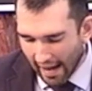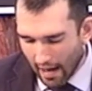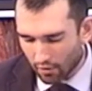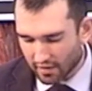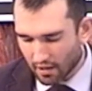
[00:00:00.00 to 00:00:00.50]

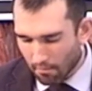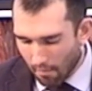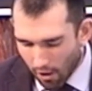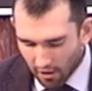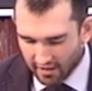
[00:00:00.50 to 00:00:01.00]
out in a
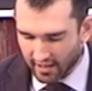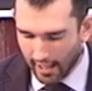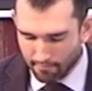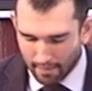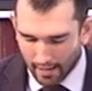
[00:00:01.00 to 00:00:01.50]
marketing
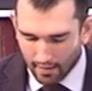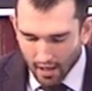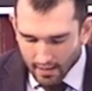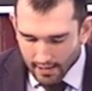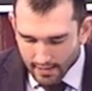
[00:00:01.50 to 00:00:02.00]
campaign
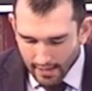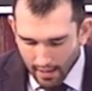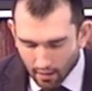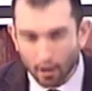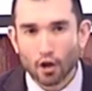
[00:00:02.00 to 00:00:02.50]
to
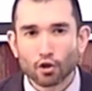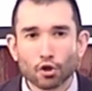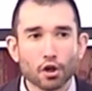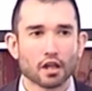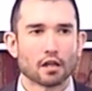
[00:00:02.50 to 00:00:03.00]
sell
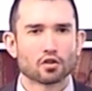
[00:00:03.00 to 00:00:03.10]
cookies.